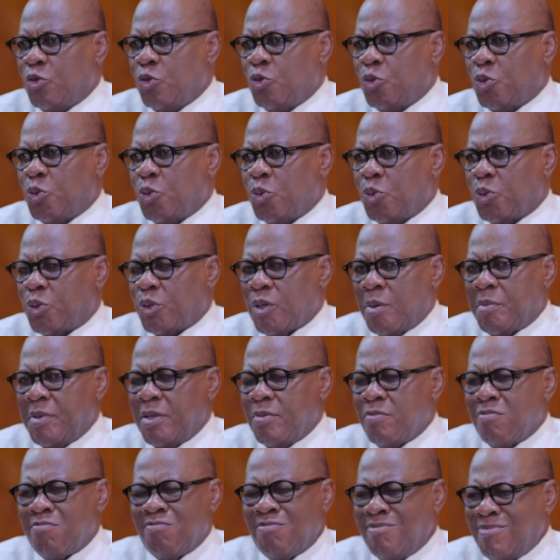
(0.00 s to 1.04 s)
institutions, I
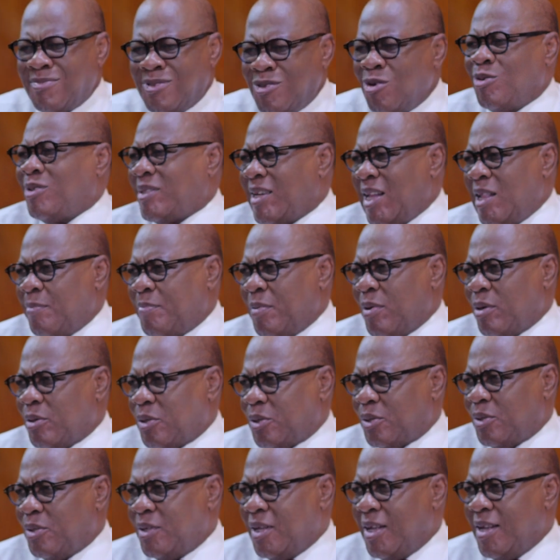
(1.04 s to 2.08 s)
mean, don't help
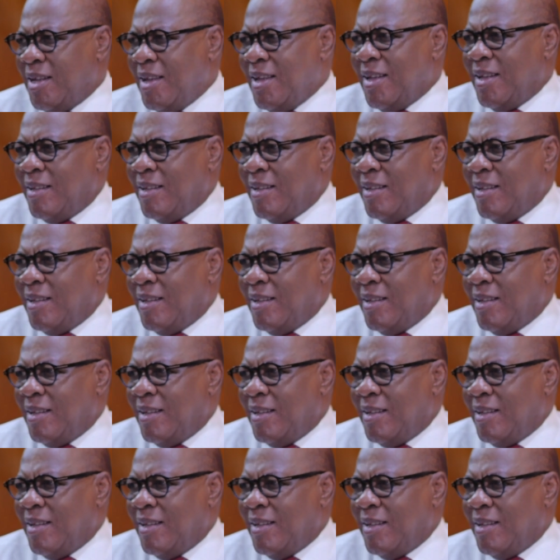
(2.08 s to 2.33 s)
us.